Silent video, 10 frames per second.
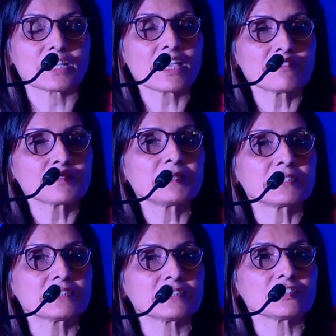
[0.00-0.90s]

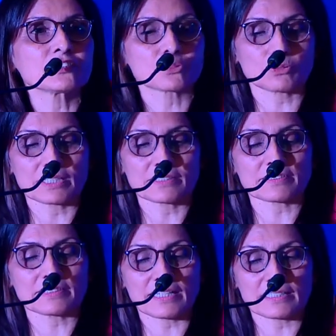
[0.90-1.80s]
Everybody needs to
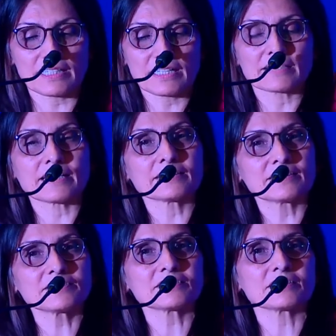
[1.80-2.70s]
understand that
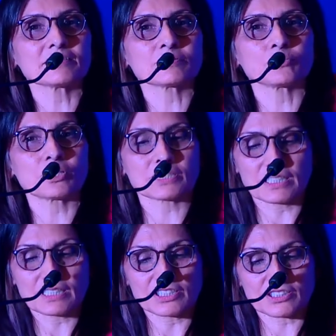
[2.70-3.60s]
this is what
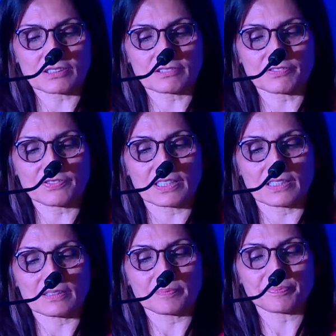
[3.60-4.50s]
teachers feel.